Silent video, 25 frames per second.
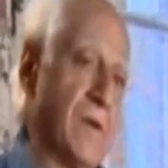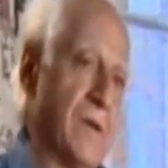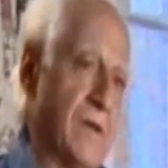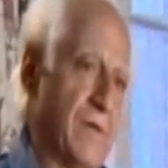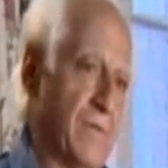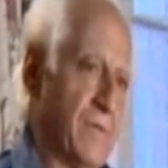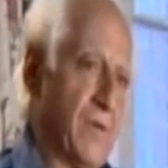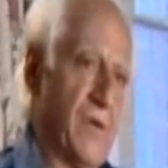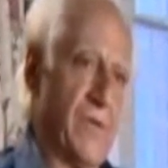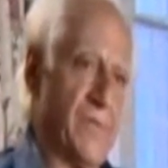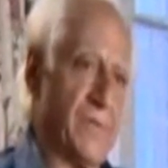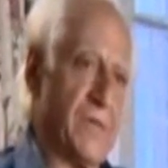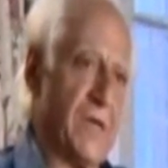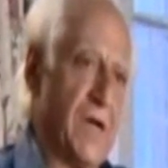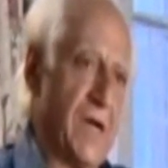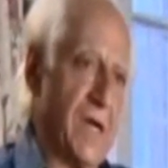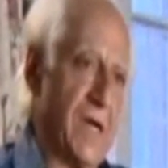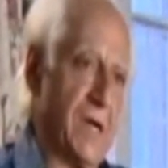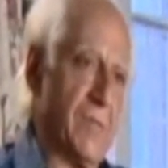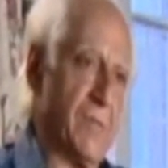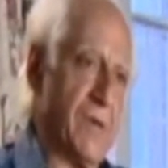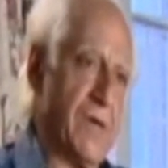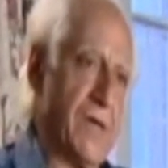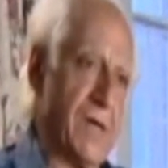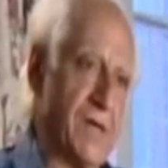If you have tiny
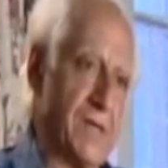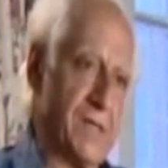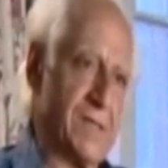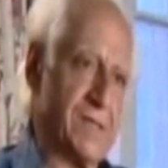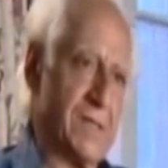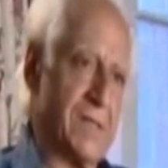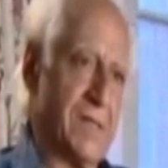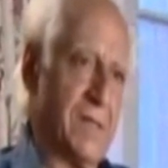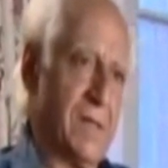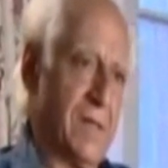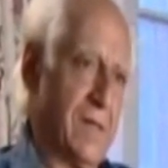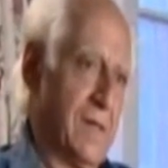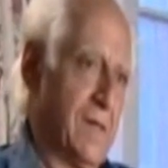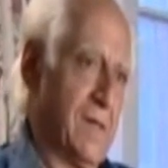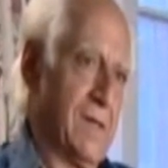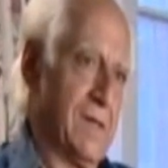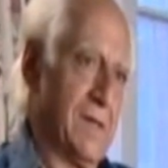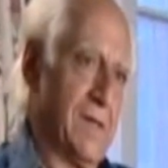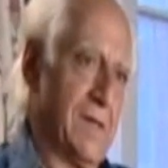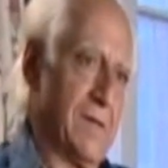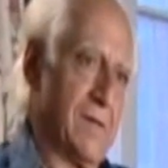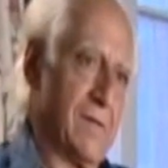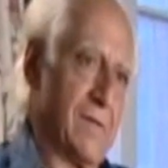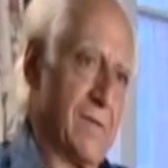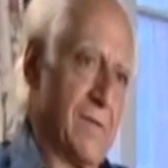wings,
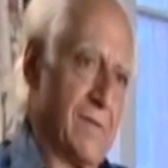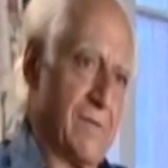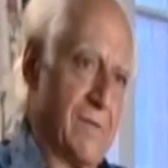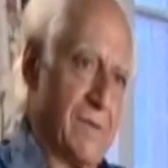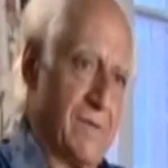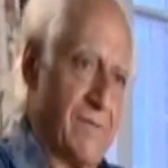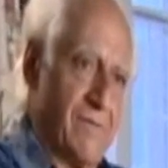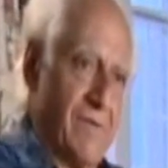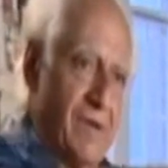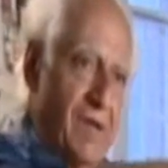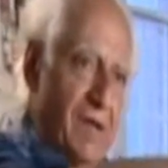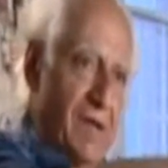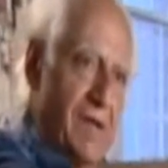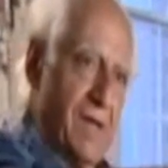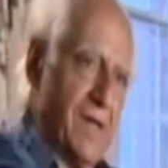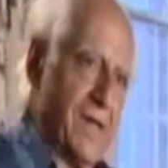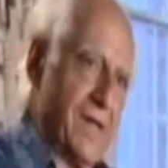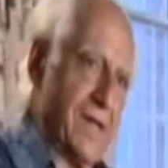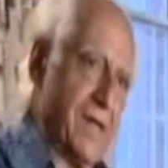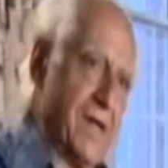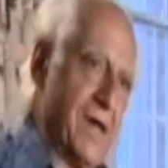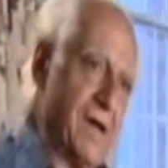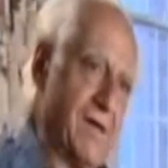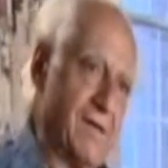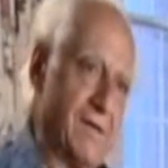then you can only fly like
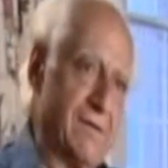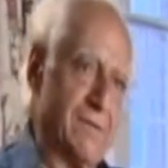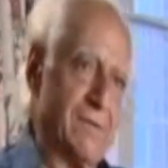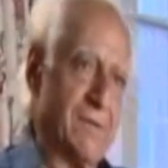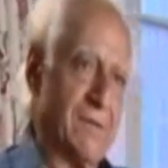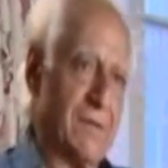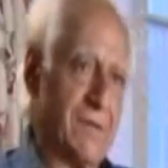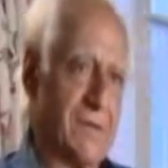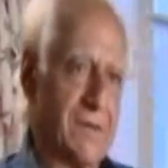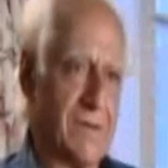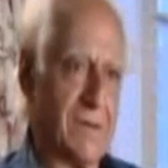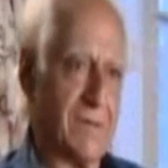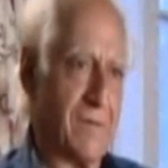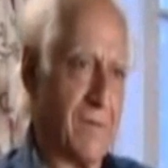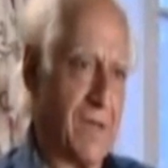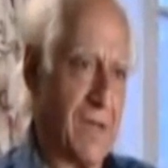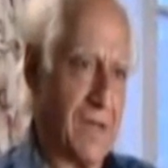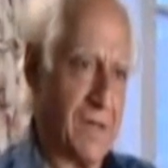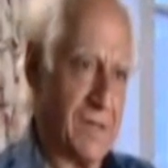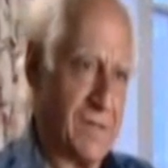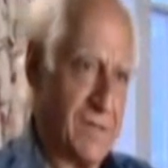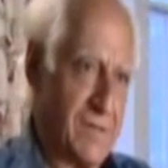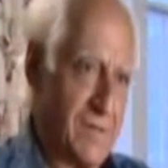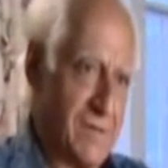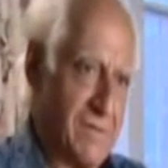an arrow. You
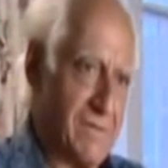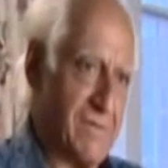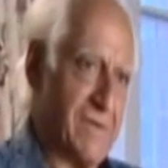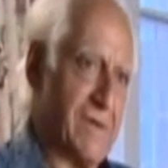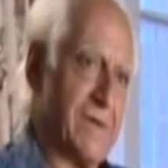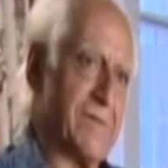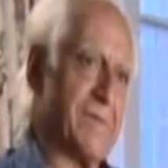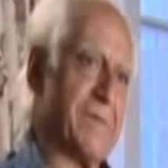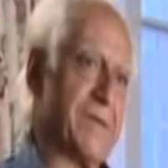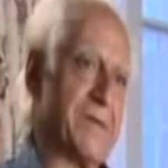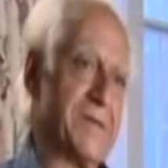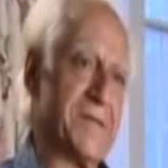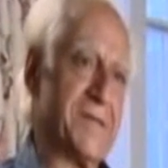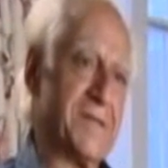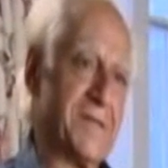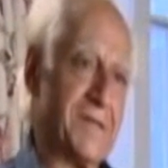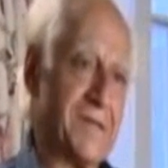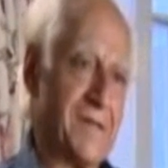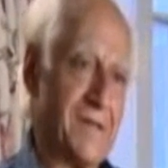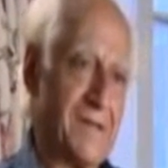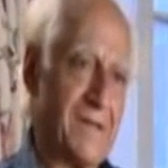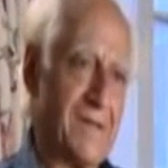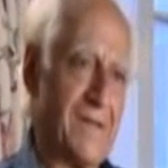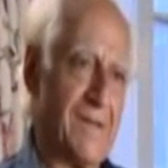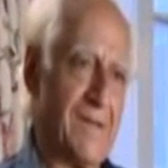can't turn very much.
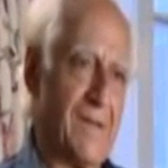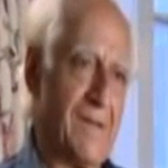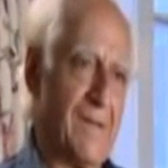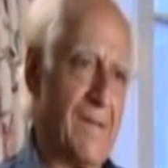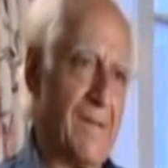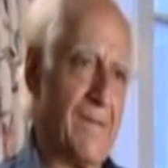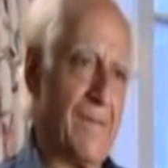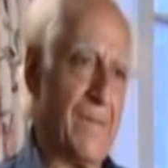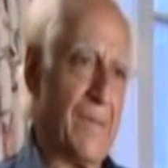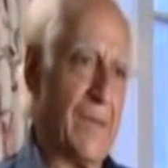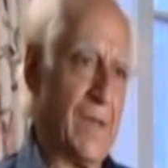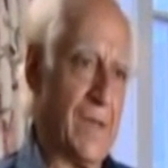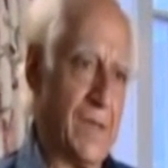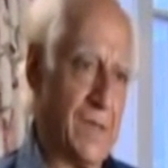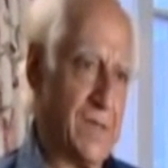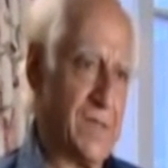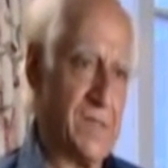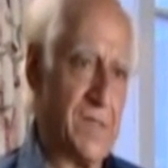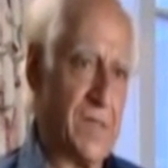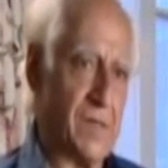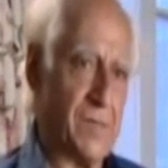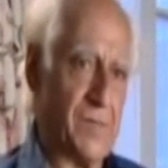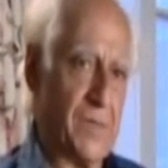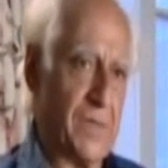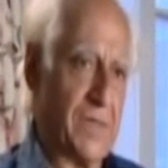And this
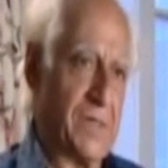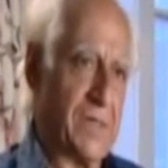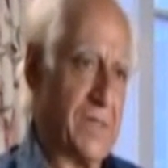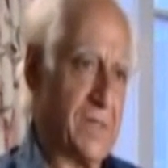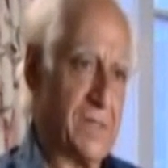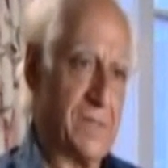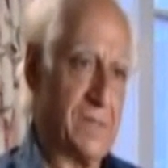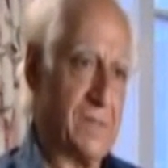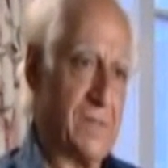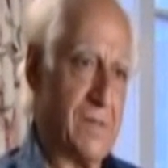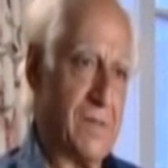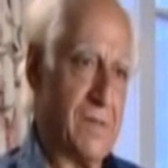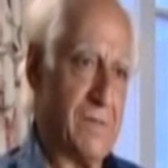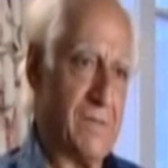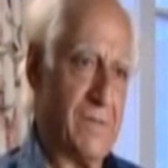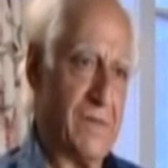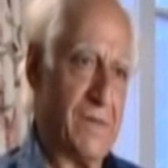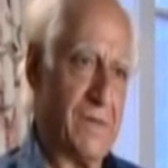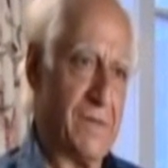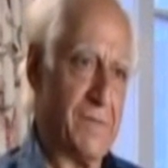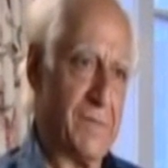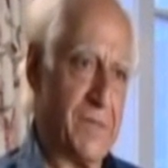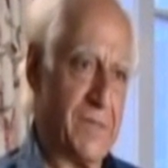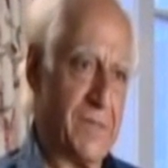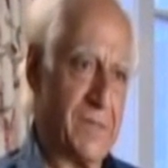airplane doesn't turn very
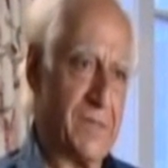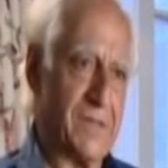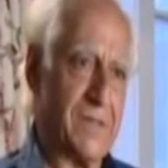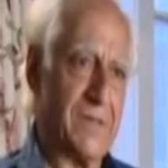much.